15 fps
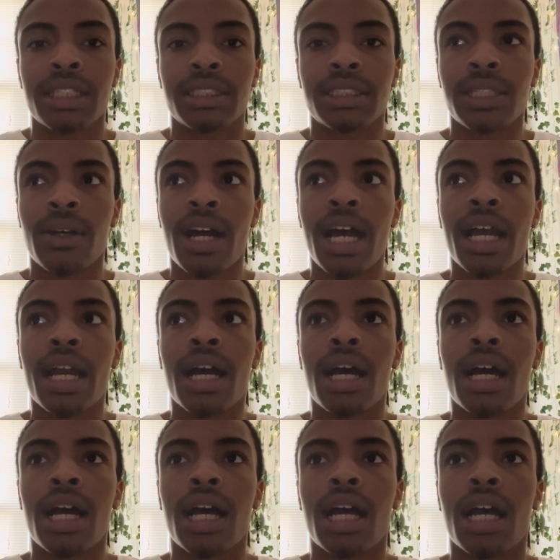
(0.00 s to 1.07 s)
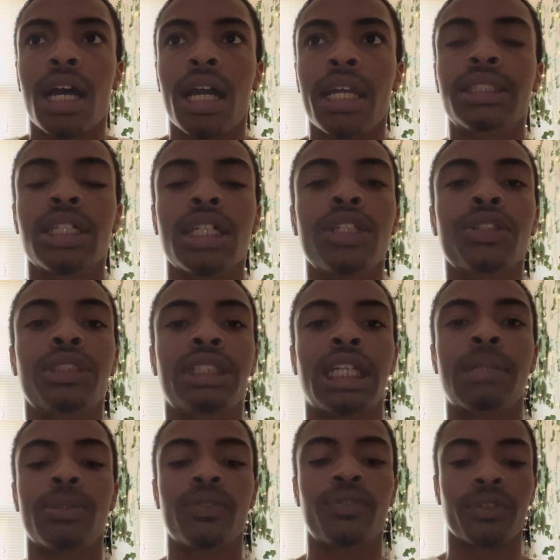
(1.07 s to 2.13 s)
So it's
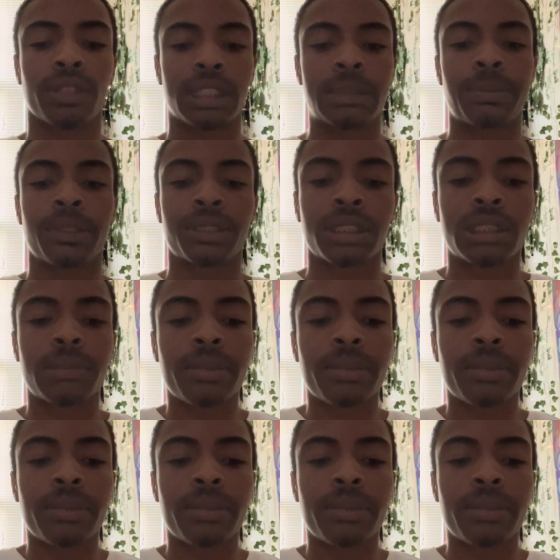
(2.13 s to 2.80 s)
understandable for this person